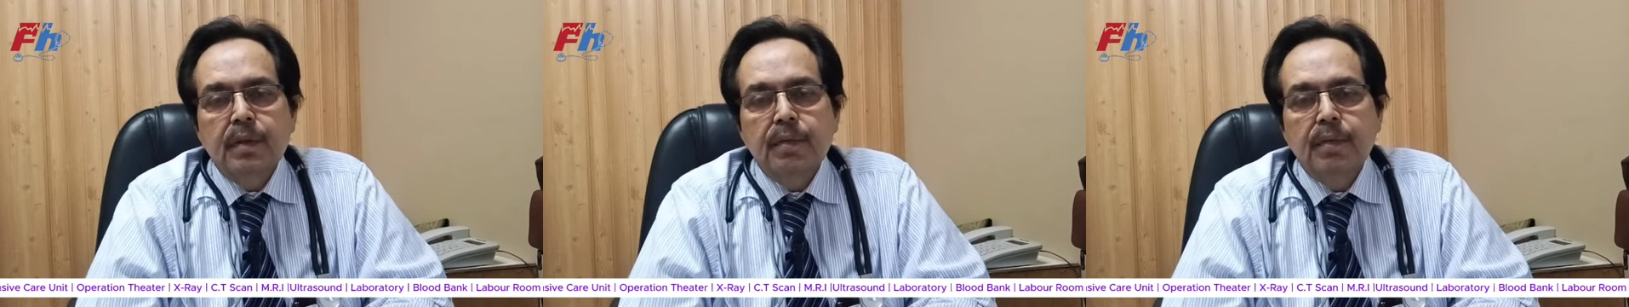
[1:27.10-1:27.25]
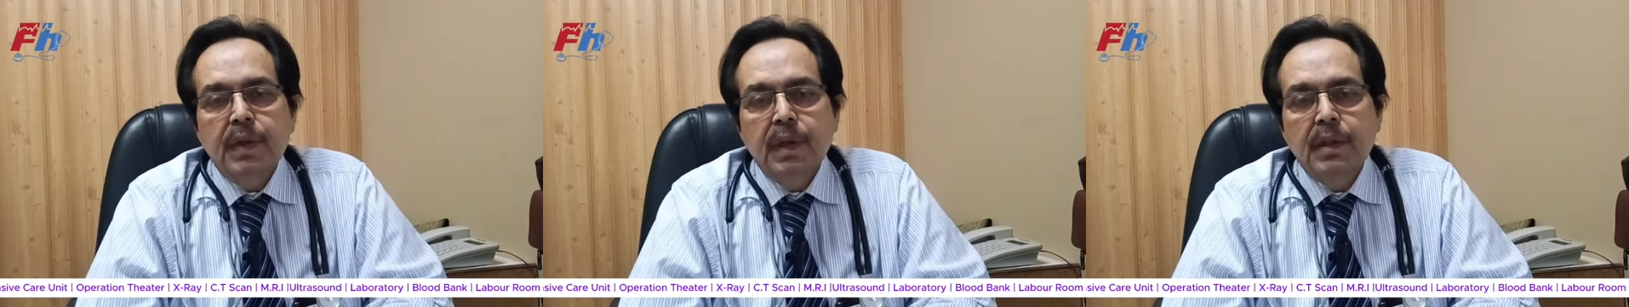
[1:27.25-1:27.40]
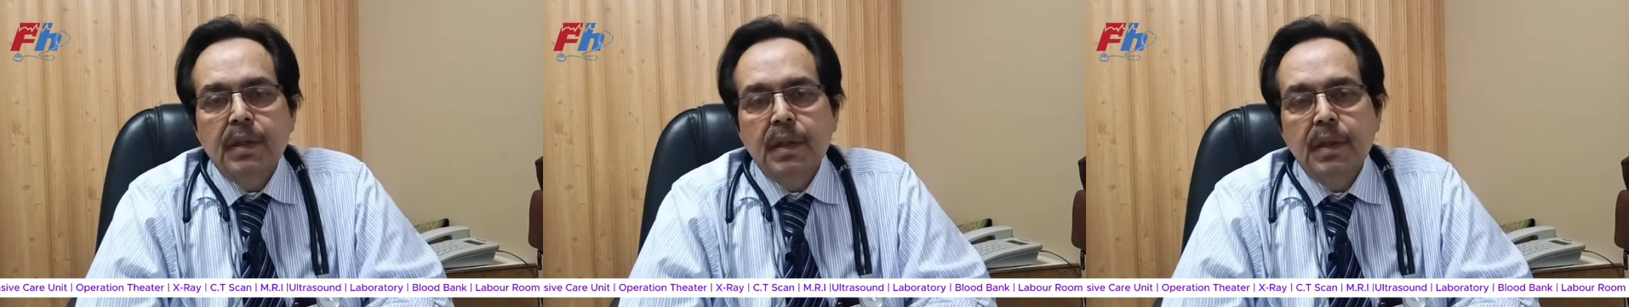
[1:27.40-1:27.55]

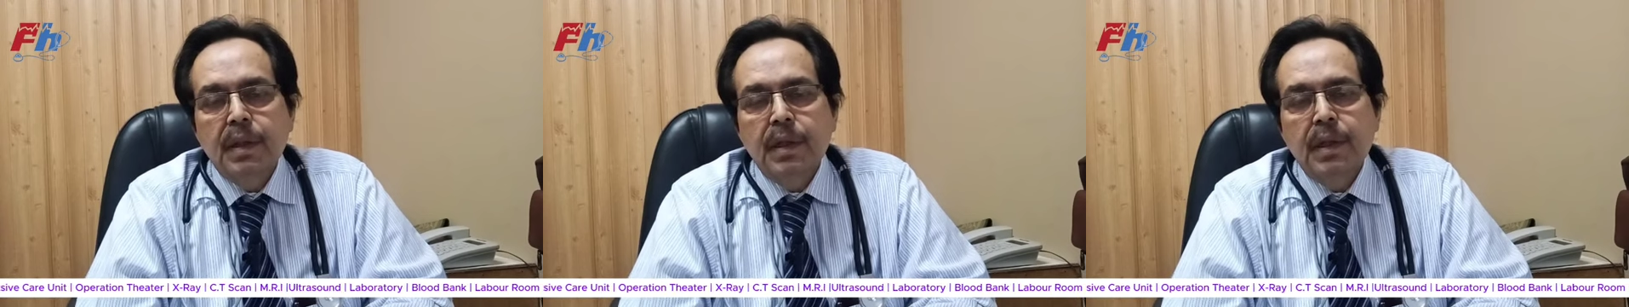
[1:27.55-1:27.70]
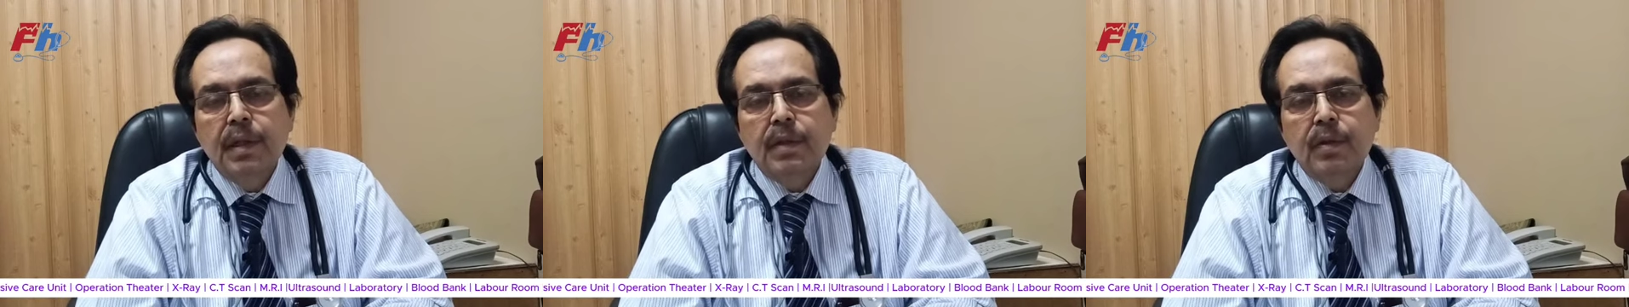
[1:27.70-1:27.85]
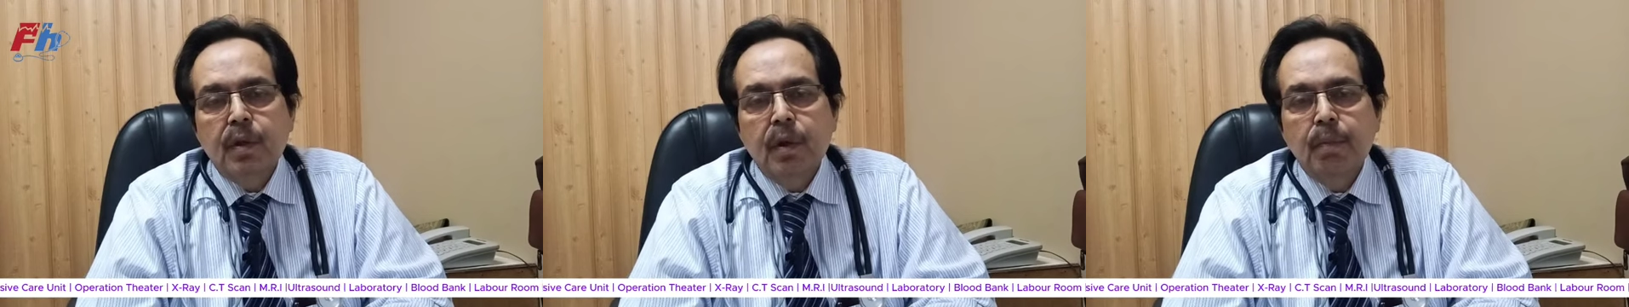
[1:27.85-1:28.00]
whether
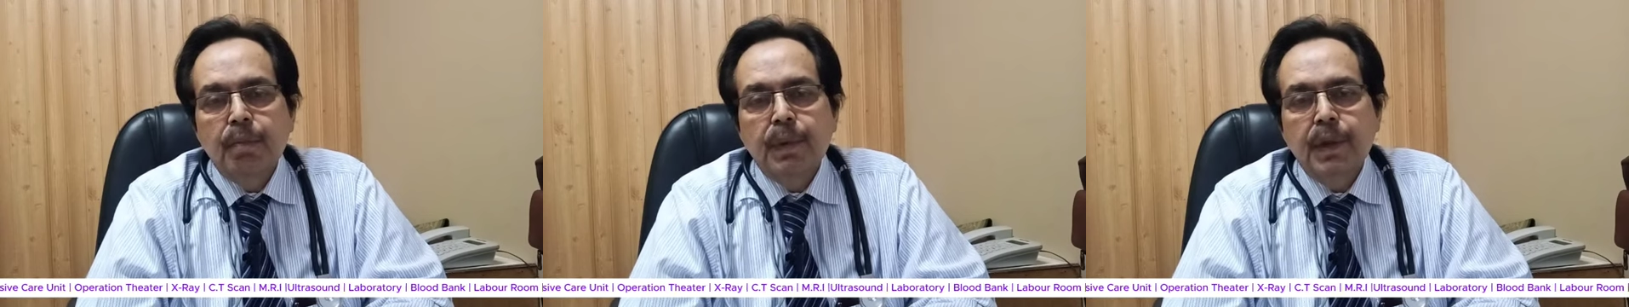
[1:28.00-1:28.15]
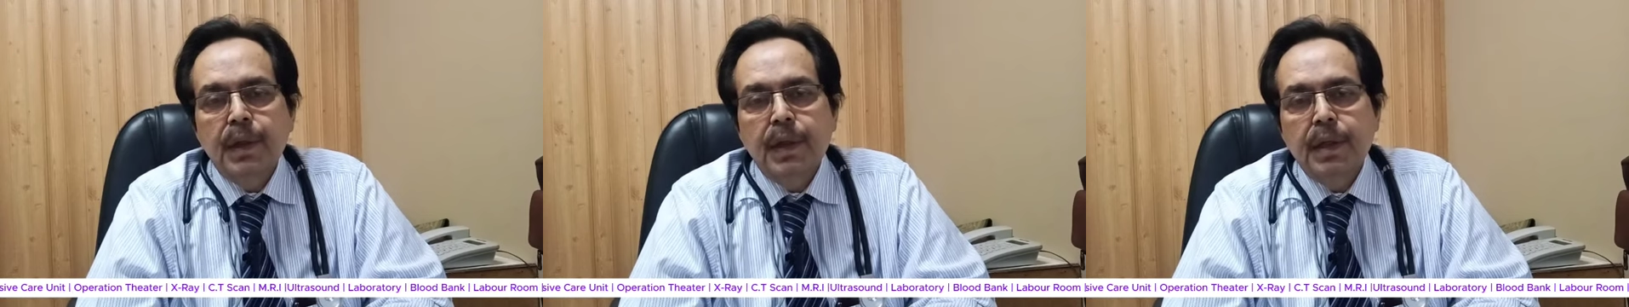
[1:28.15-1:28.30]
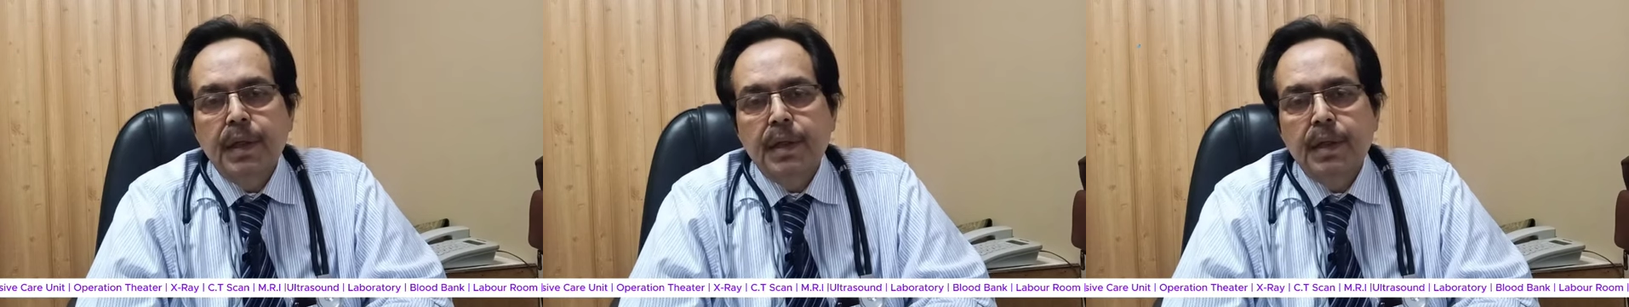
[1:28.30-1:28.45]
it is
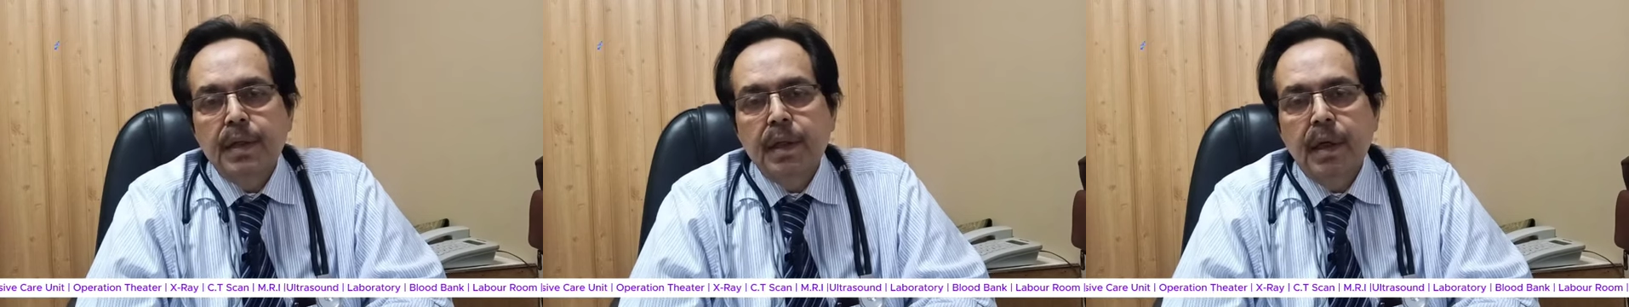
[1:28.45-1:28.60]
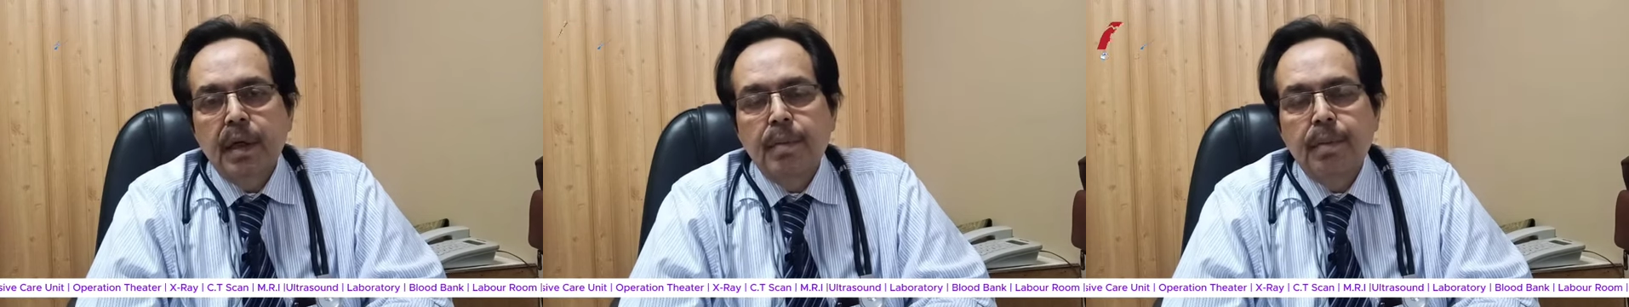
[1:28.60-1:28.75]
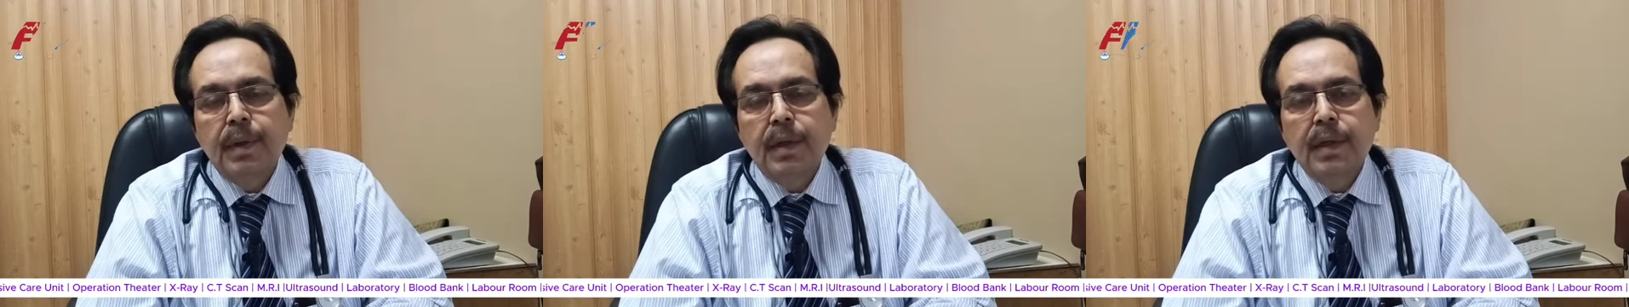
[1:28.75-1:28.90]
complicated
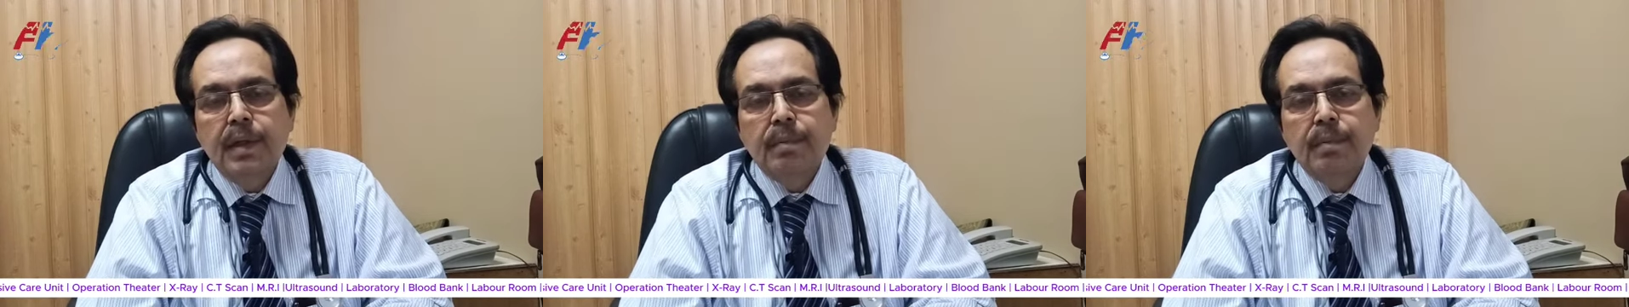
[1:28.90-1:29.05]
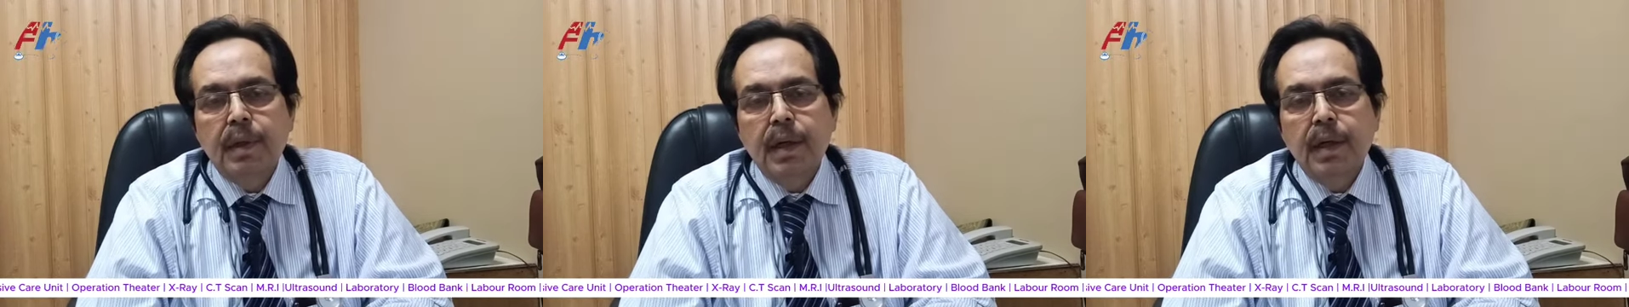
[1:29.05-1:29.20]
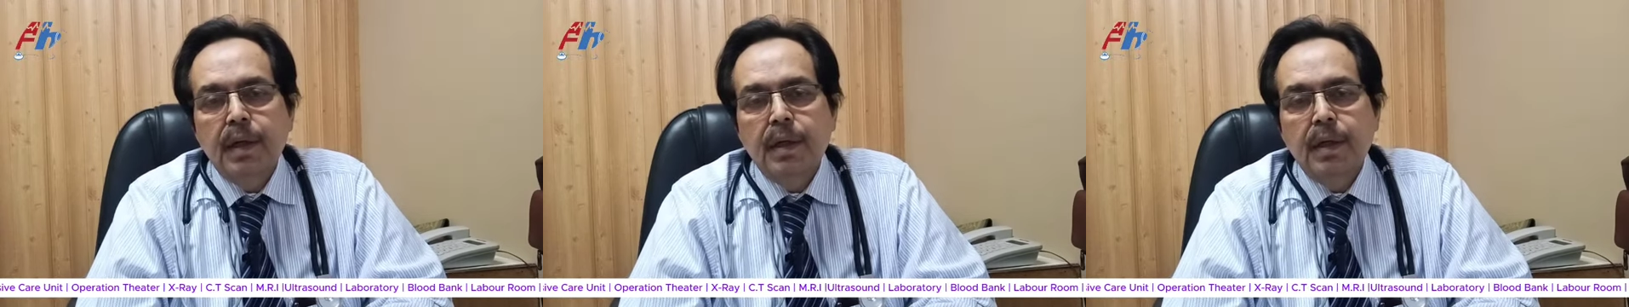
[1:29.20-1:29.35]
diabetes
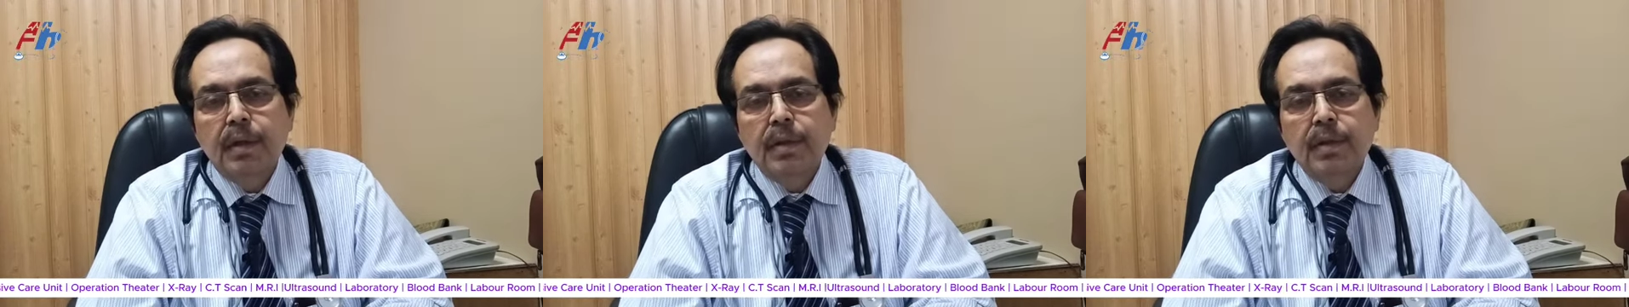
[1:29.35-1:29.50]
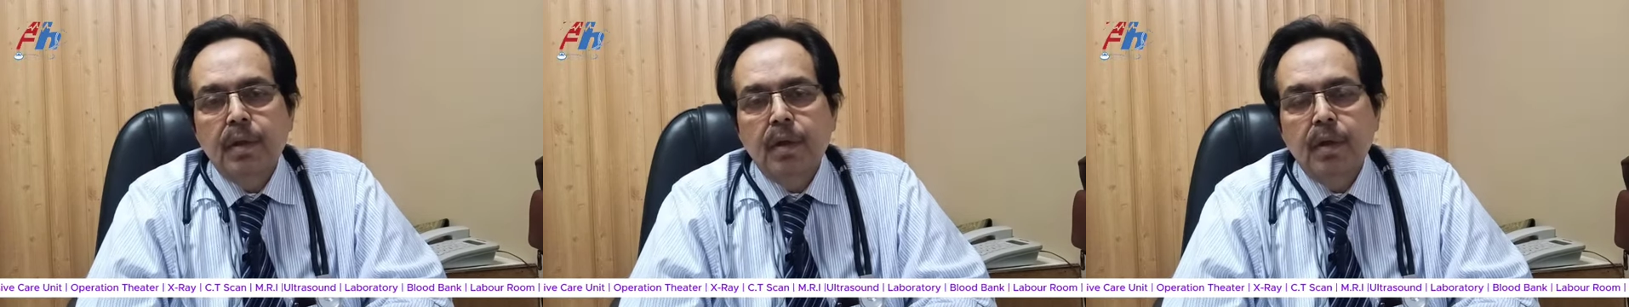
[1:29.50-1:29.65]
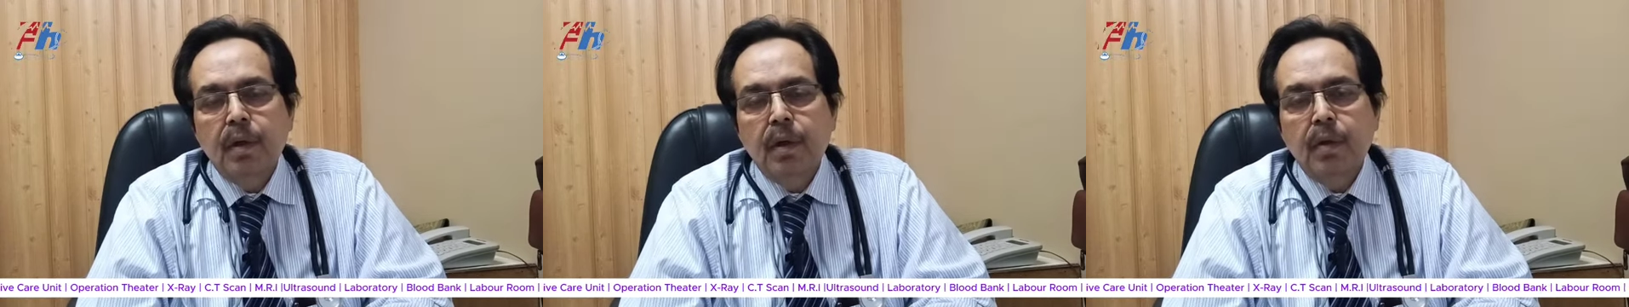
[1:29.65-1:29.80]
mellitus or